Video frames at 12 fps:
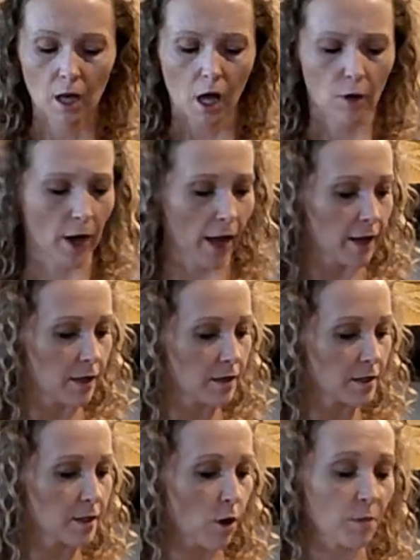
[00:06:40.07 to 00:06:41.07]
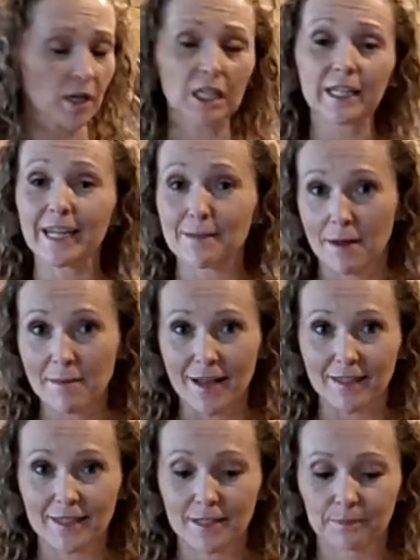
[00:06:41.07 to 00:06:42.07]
Okay, so I'm gonna clean up my mess.